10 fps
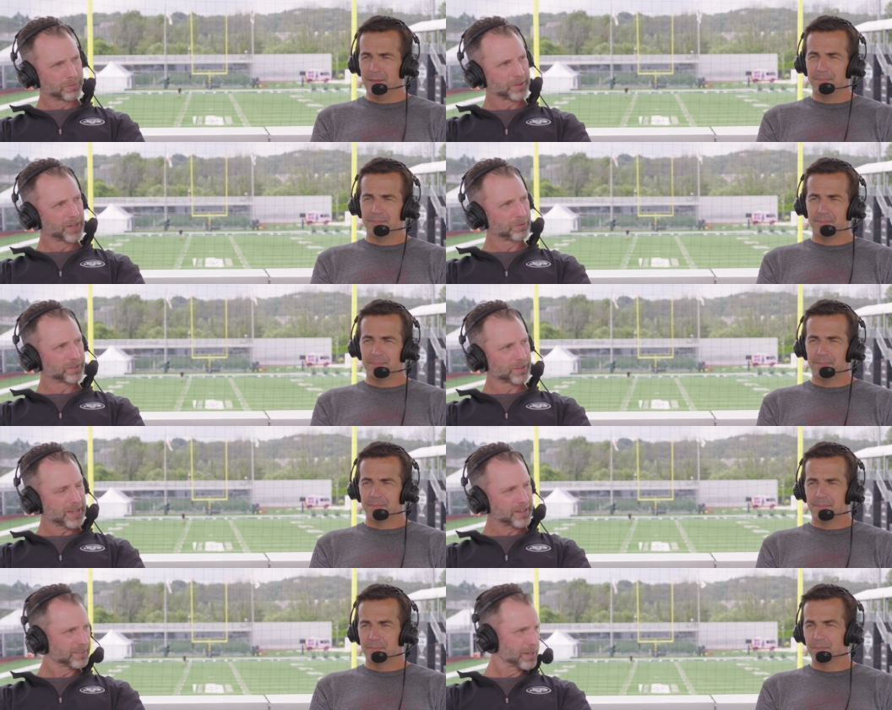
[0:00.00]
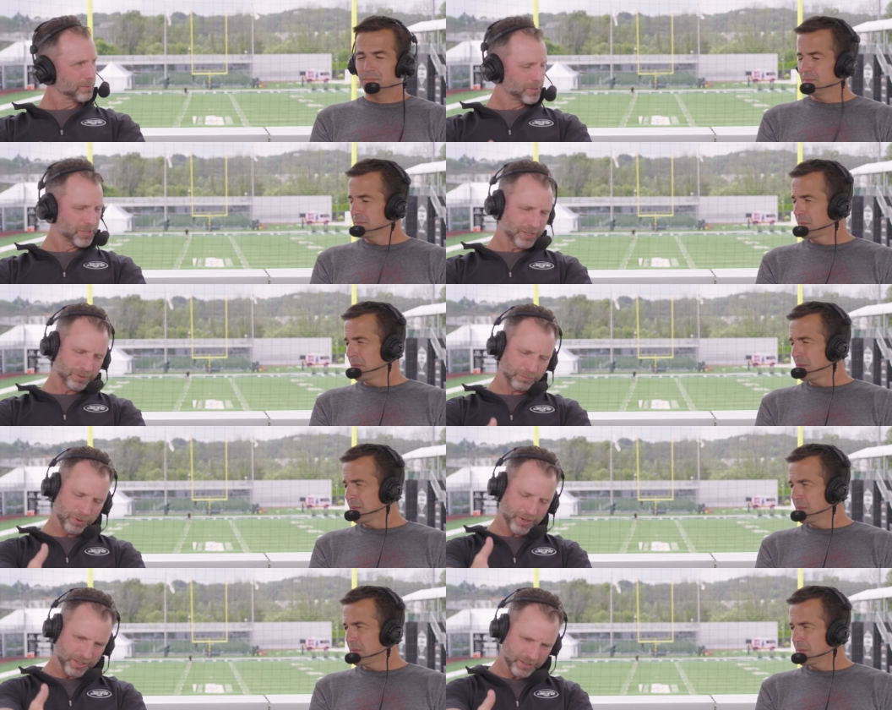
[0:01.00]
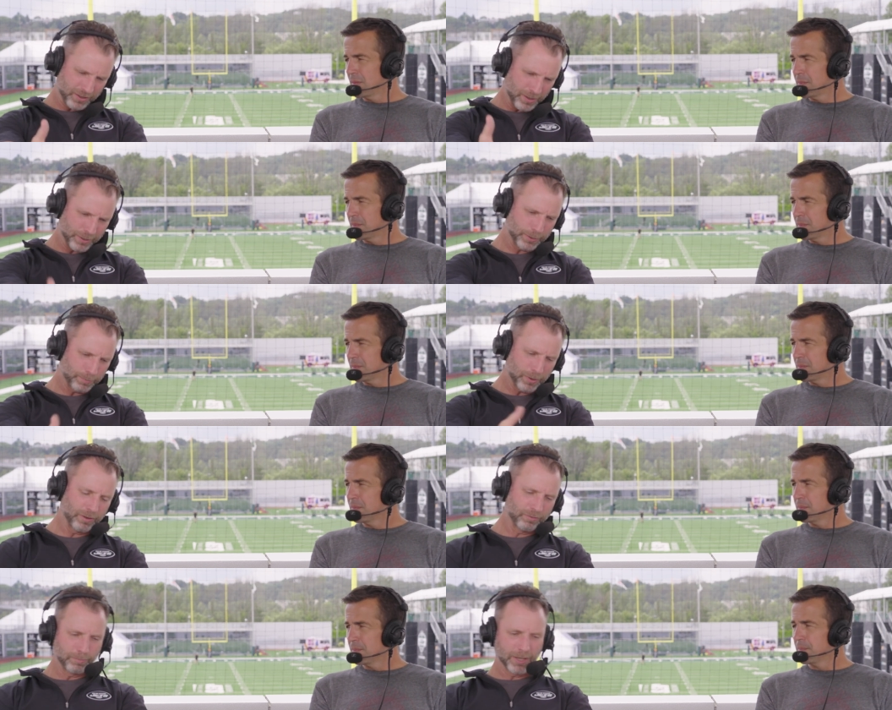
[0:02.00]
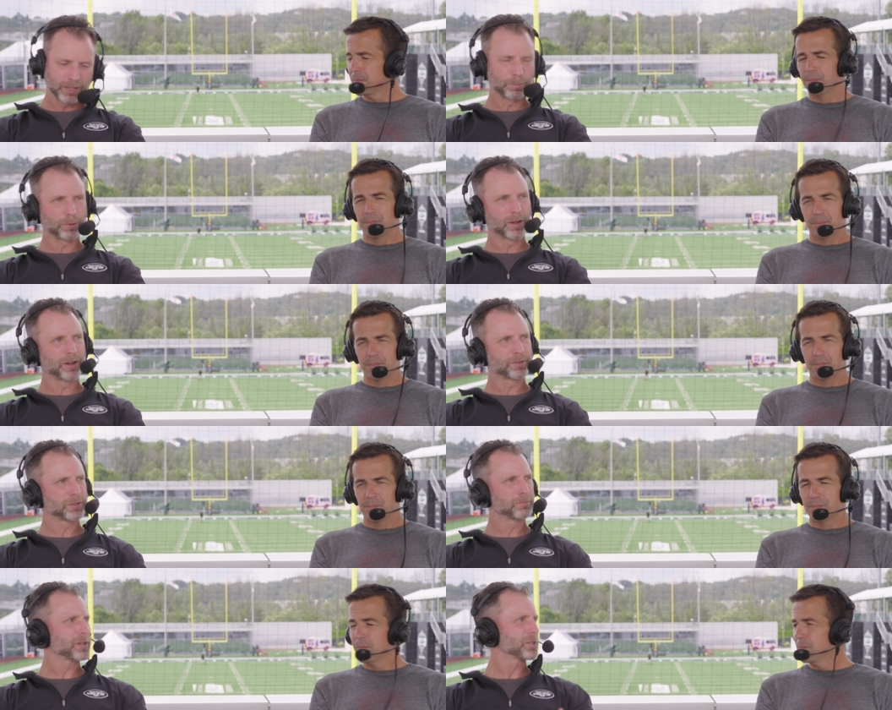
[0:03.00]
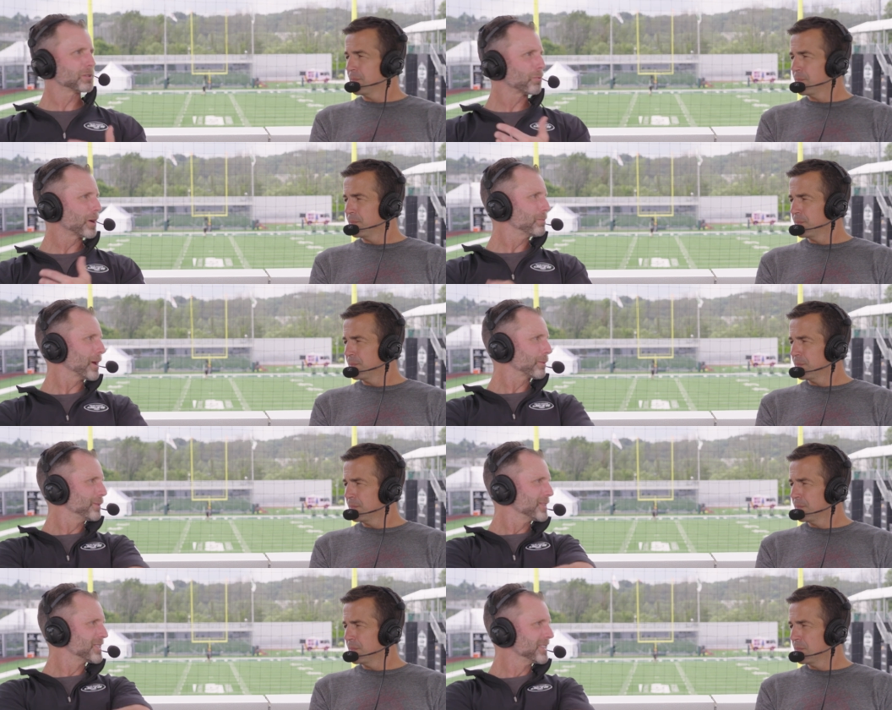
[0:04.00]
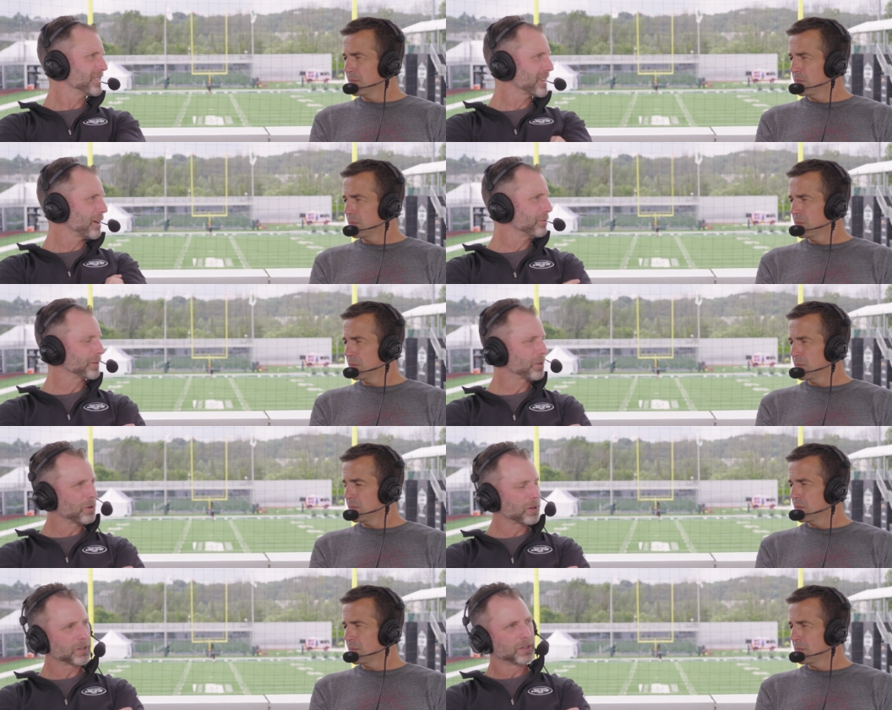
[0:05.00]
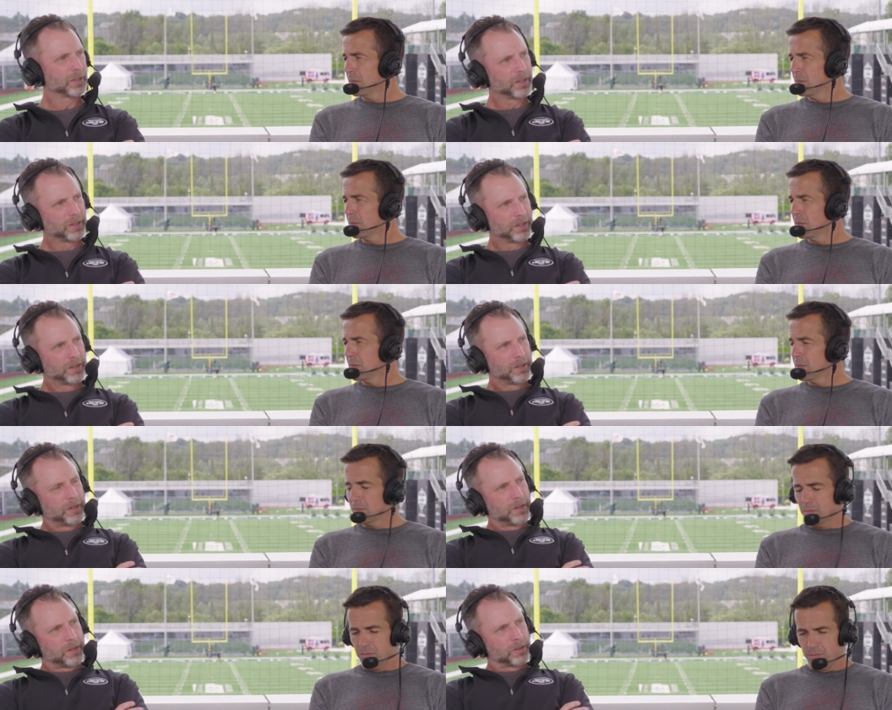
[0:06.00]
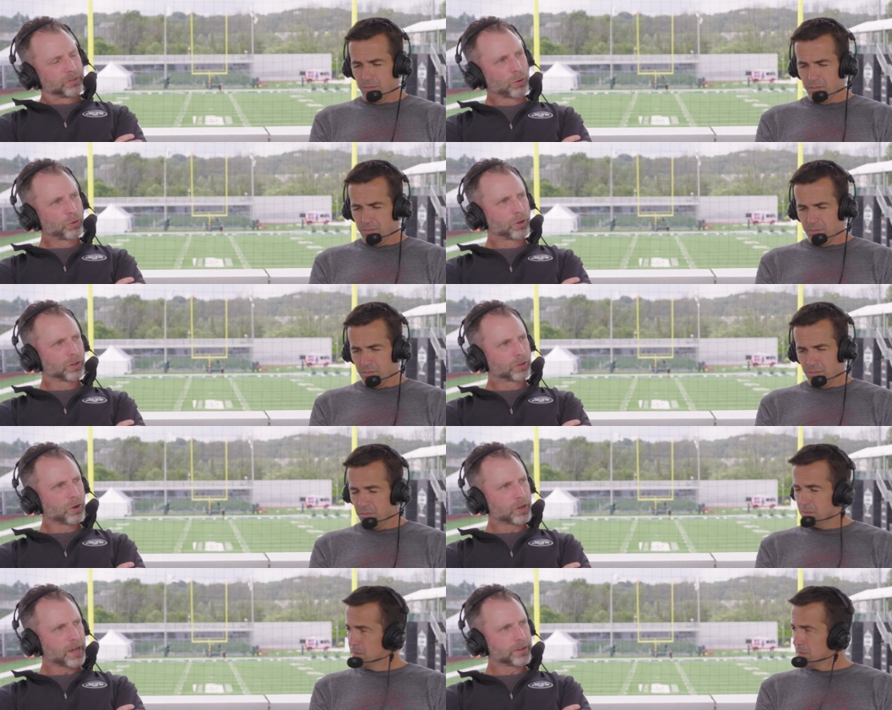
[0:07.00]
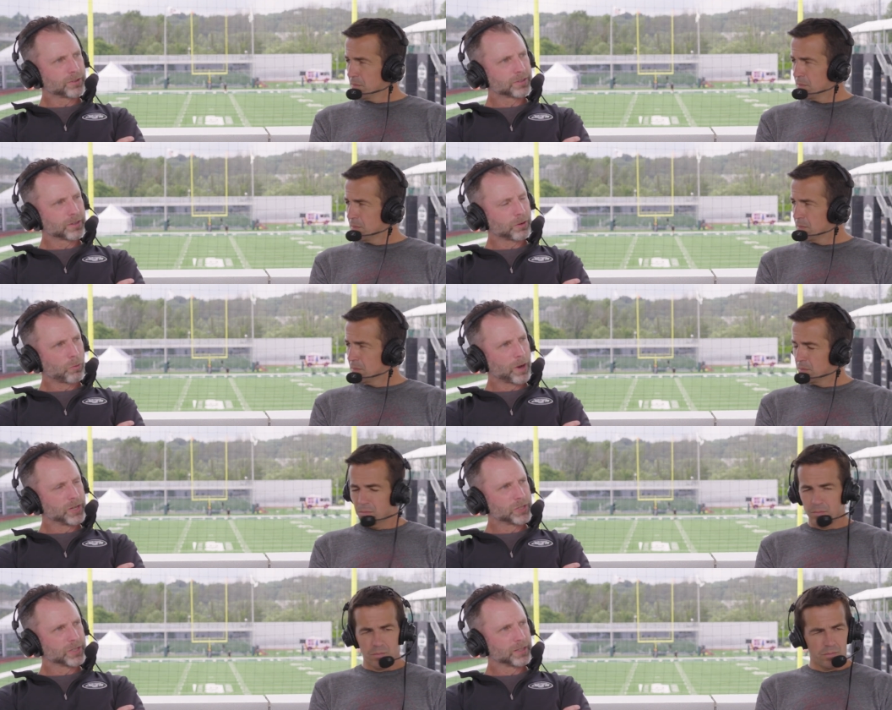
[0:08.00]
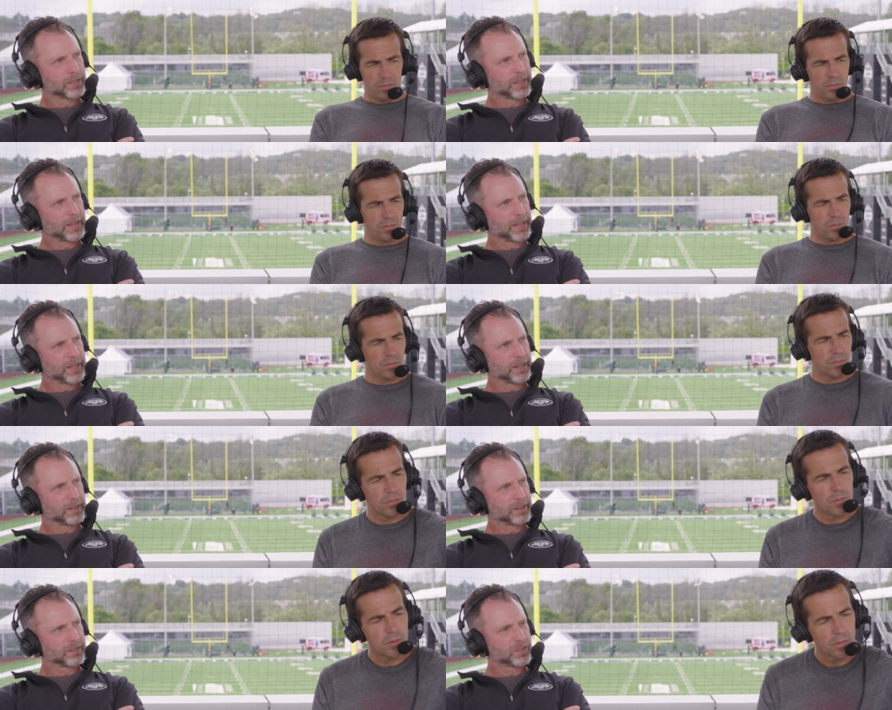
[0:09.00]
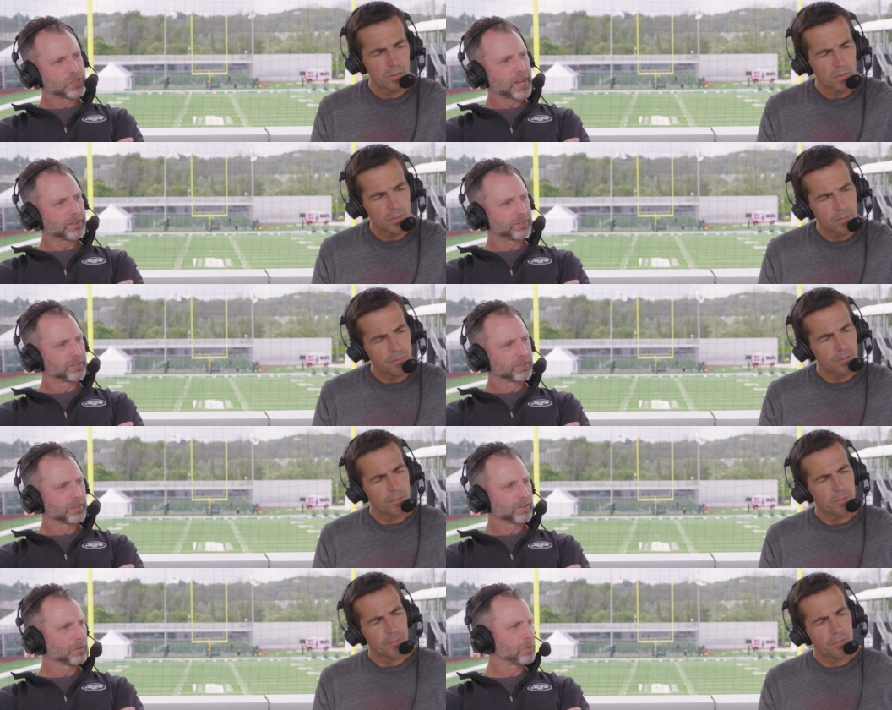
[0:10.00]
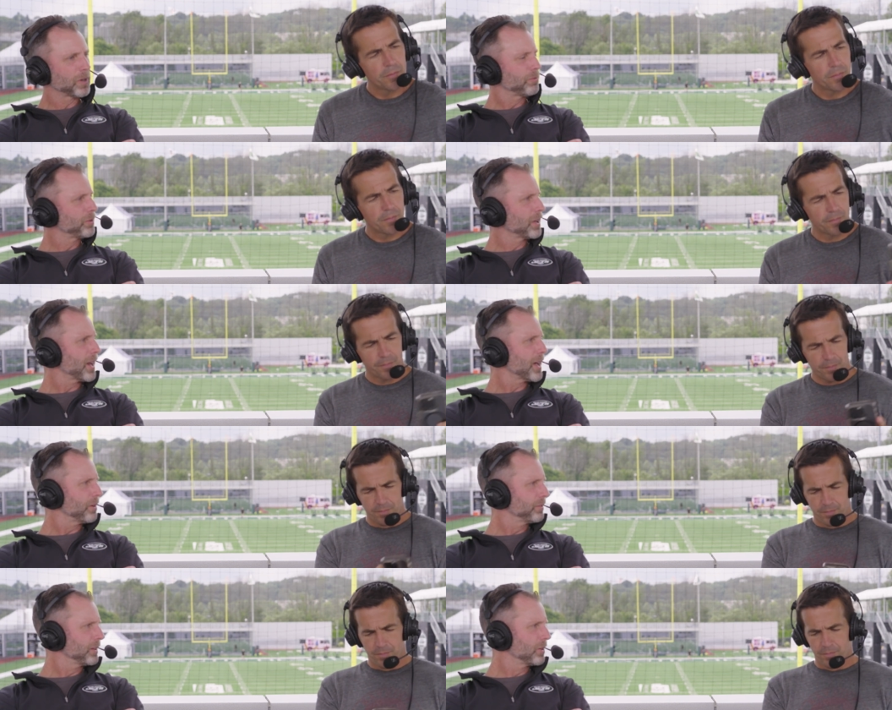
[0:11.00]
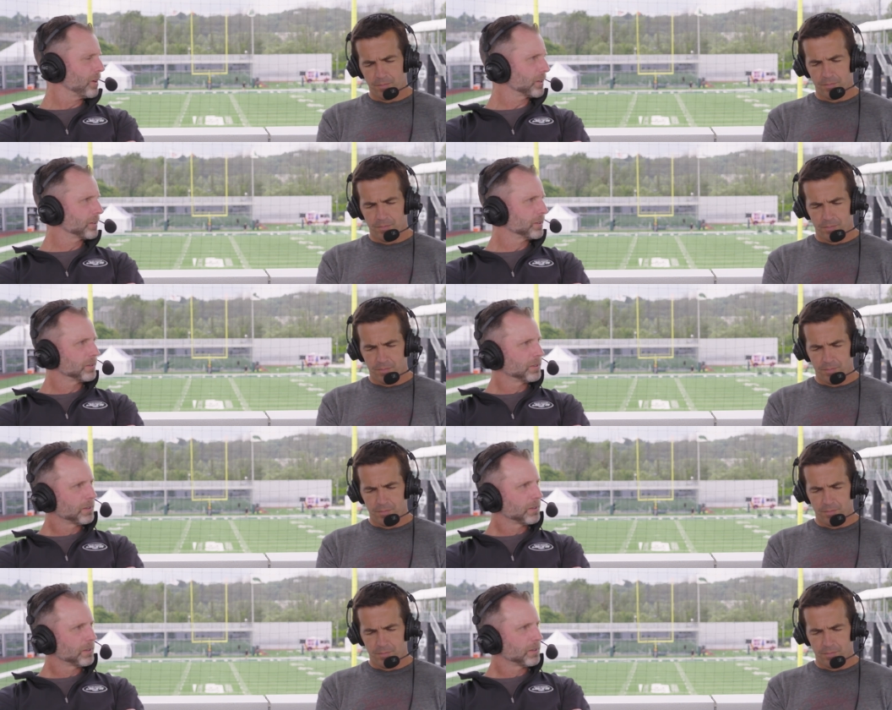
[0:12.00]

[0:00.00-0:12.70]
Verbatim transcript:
Speaker 1: Yep. That was the last time the Jets were on the cusp of making the playoffs. You mentioned the running back position and Dalvin Cook. So C- Cook enters the equation, and the Jets, if you got a healthy Cook